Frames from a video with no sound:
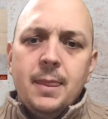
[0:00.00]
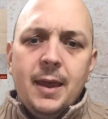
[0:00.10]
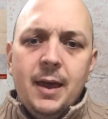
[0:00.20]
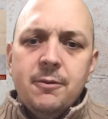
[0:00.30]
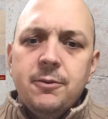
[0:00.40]

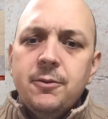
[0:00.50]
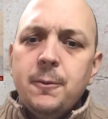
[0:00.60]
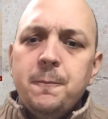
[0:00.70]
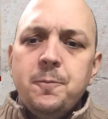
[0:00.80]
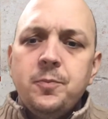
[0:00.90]
F.
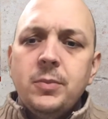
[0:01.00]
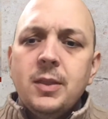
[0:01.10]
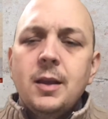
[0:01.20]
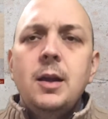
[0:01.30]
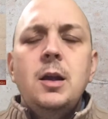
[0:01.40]

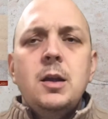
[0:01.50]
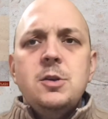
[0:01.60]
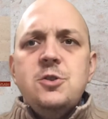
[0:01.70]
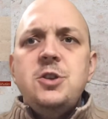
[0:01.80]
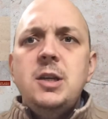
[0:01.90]

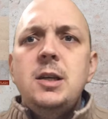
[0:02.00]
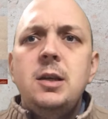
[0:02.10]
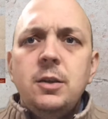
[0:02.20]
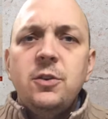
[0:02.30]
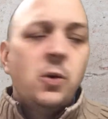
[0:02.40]
G
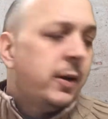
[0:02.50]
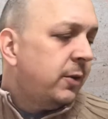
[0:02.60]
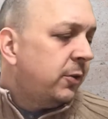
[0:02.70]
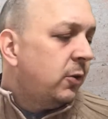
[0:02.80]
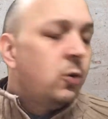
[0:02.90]
is going
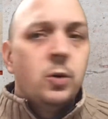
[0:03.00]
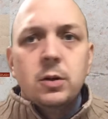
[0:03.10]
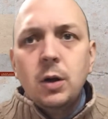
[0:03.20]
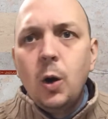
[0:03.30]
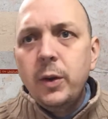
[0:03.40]
to
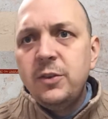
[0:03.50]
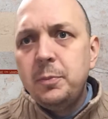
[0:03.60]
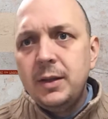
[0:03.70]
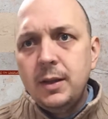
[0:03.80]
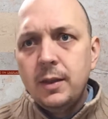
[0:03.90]
always
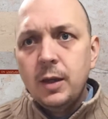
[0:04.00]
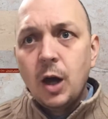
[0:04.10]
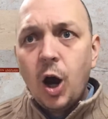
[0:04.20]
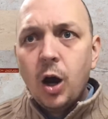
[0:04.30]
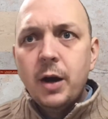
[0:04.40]
be the
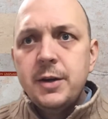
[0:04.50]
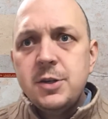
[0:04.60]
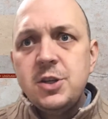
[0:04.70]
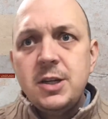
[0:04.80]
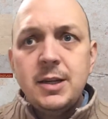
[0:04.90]
hard
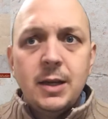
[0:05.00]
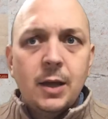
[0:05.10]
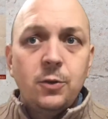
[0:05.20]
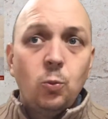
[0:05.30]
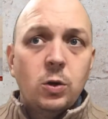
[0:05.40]
G
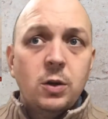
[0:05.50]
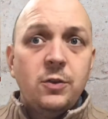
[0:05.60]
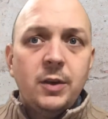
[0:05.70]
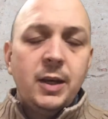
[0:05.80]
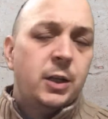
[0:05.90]

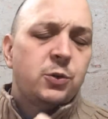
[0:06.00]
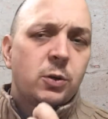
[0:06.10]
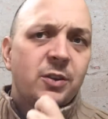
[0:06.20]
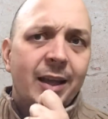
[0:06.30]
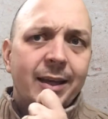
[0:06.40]
in English
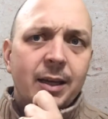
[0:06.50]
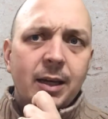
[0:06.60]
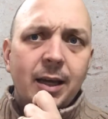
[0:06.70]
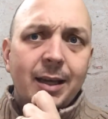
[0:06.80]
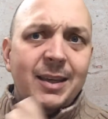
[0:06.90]
words like
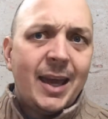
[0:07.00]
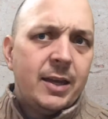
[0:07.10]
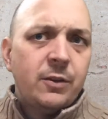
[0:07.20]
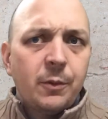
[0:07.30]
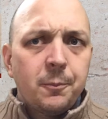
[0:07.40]
gate.